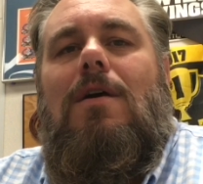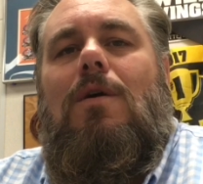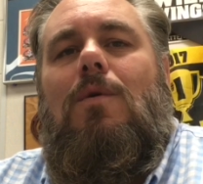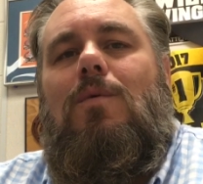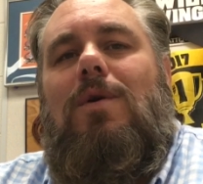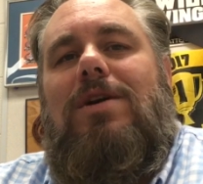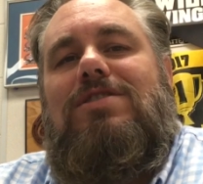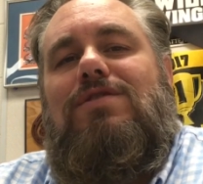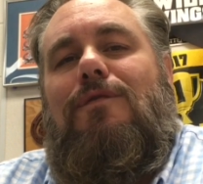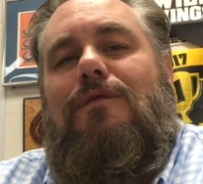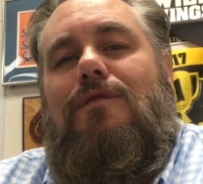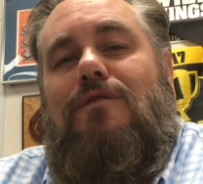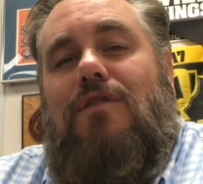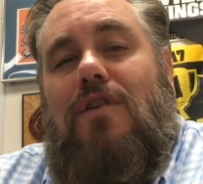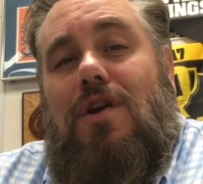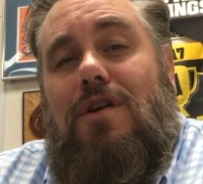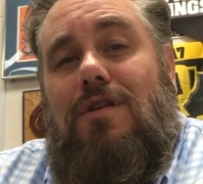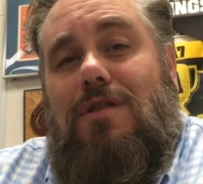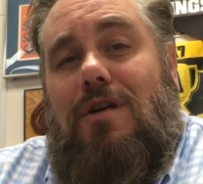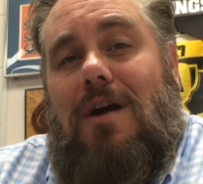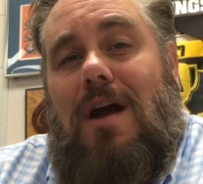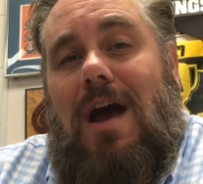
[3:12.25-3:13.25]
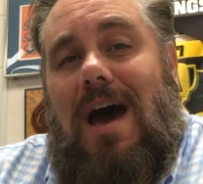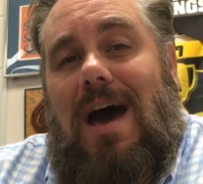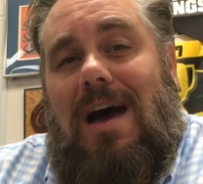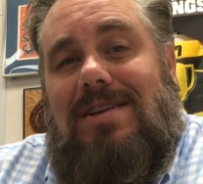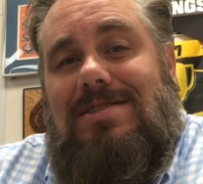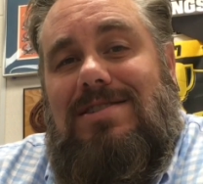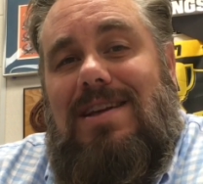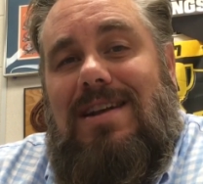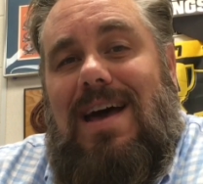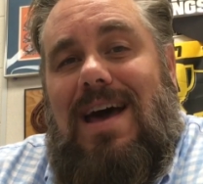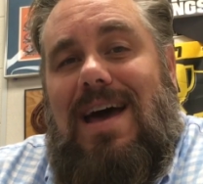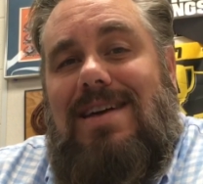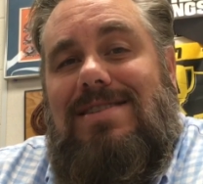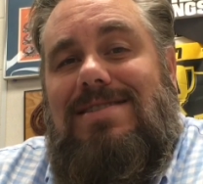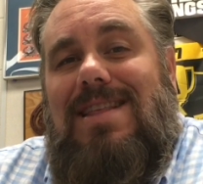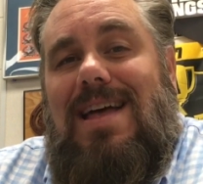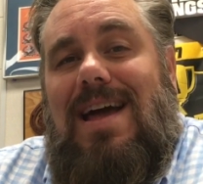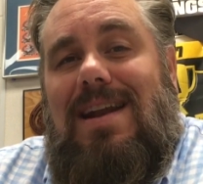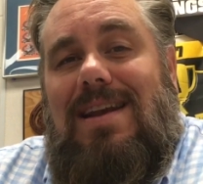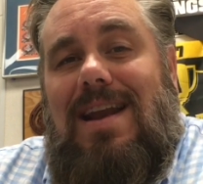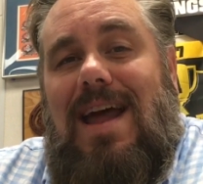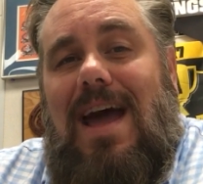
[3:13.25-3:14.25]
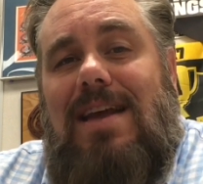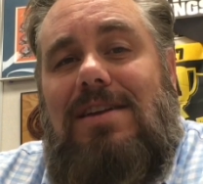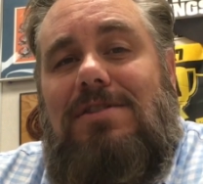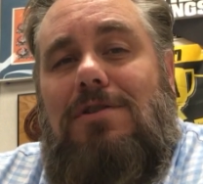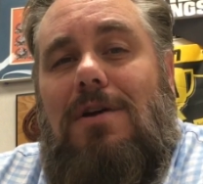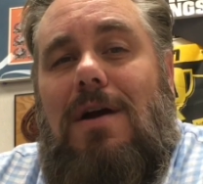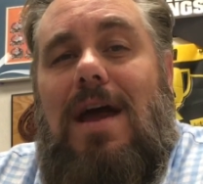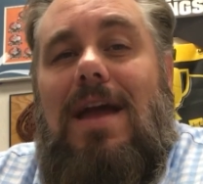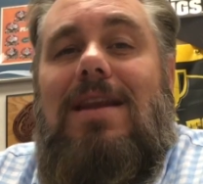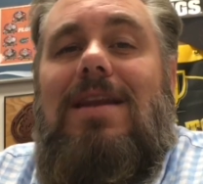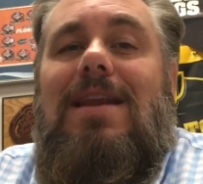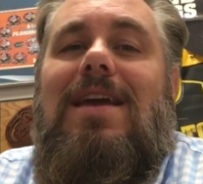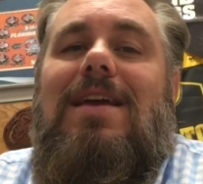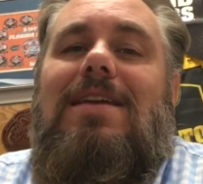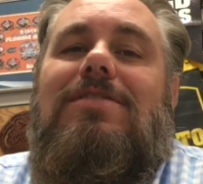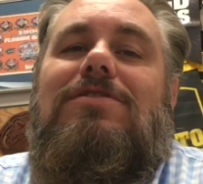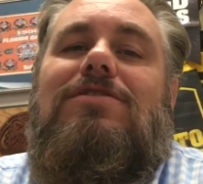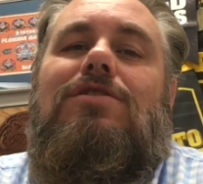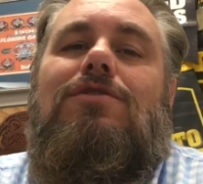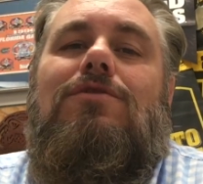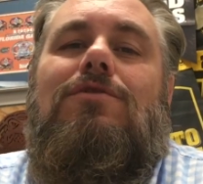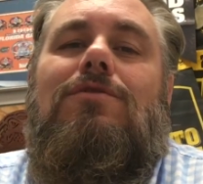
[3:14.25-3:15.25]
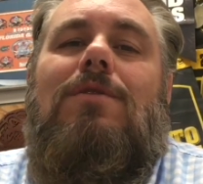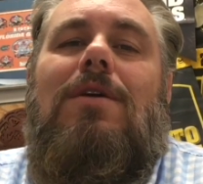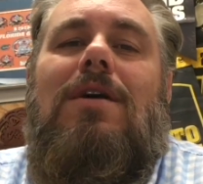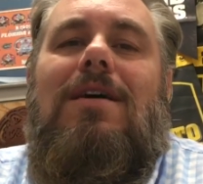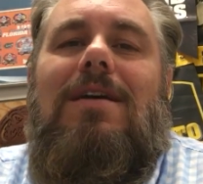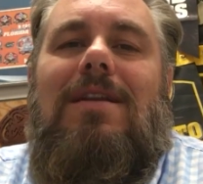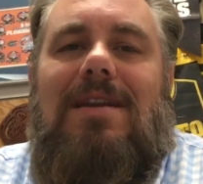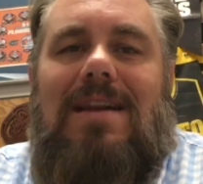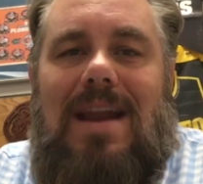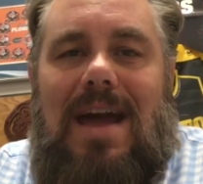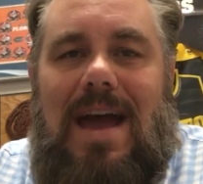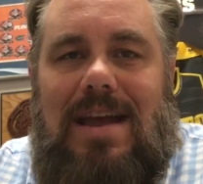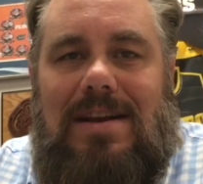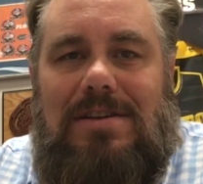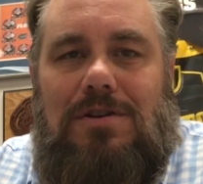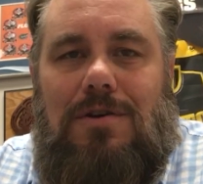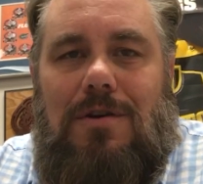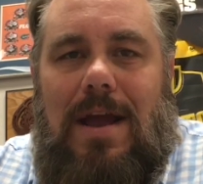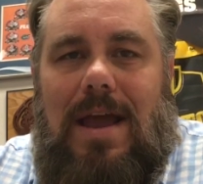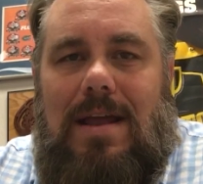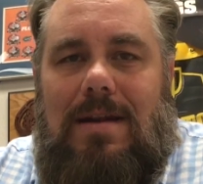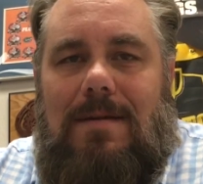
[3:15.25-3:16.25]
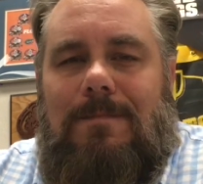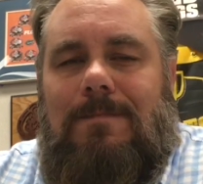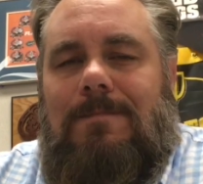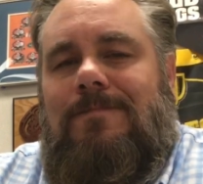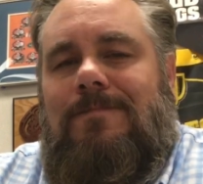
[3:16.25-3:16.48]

which further oxidize that nitrite into nitrate.